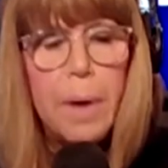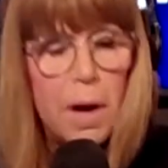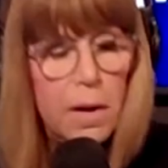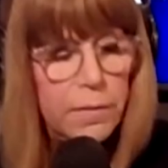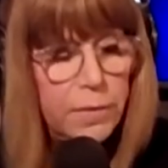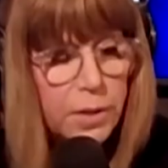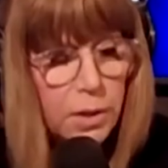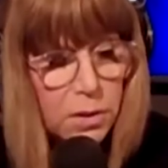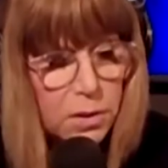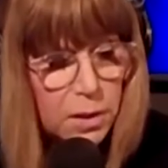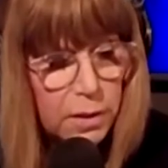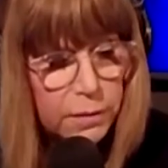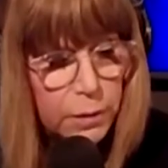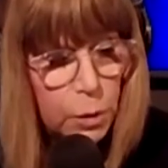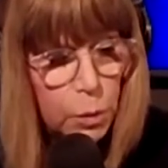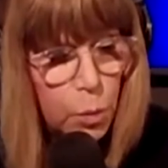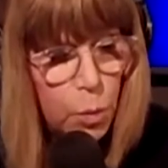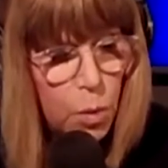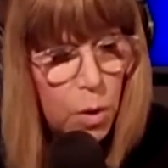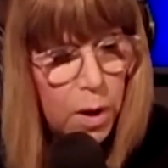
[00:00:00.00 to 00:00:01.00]
of the
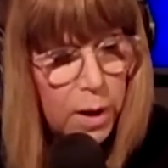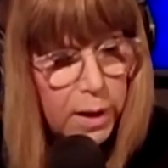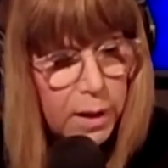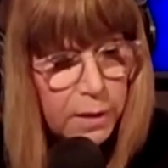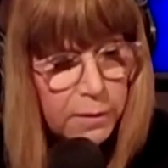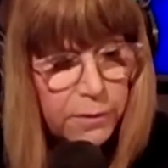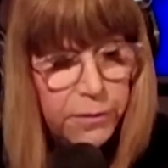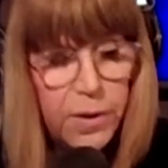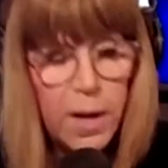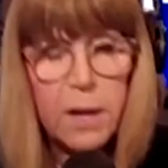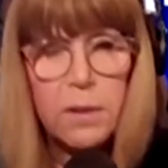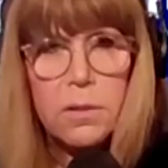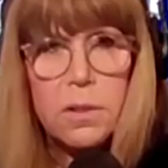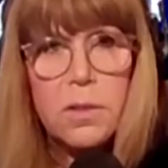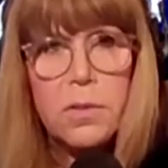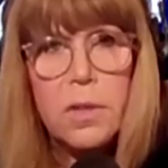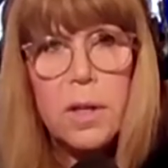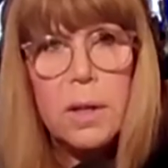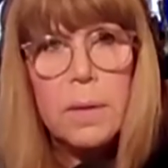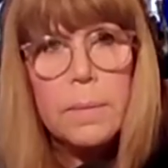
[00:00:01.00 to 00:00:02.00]
Civil War
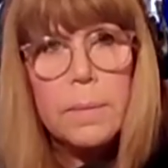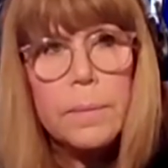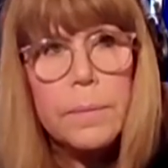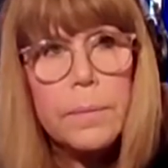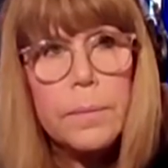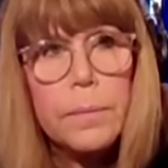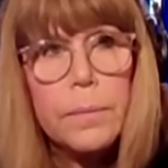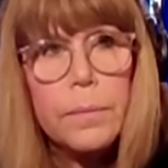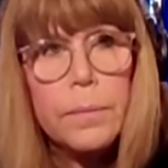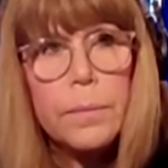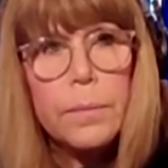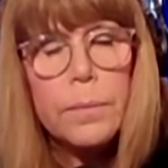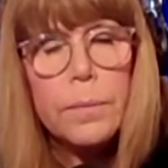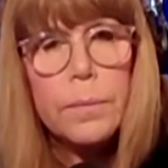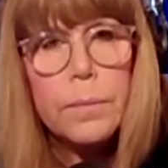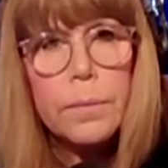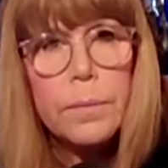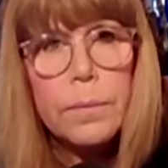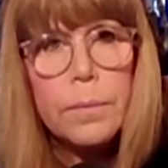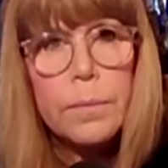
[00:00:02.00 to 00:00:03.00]
Confederacy.
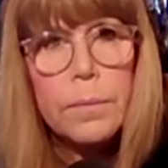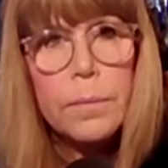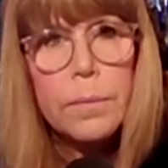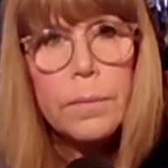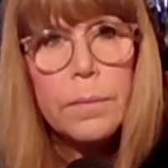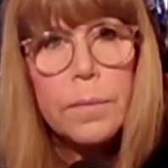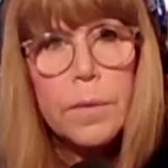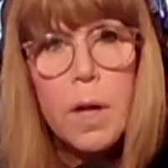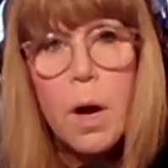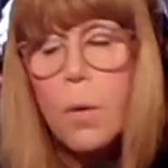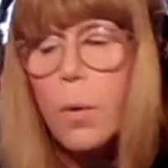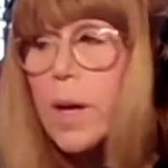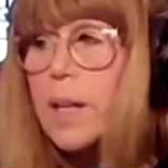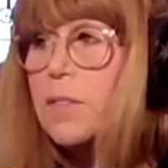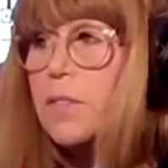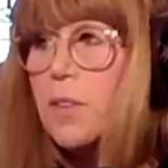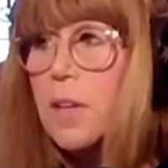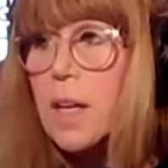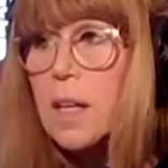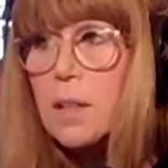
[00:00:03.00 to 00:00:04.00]

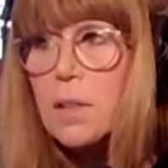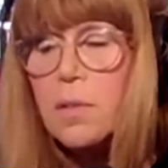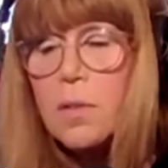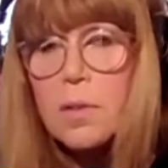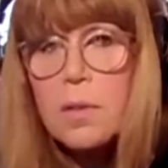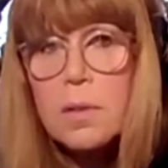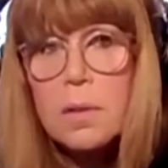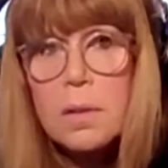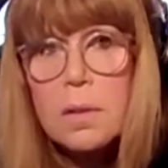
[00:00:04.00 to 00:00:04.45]
Coincidence?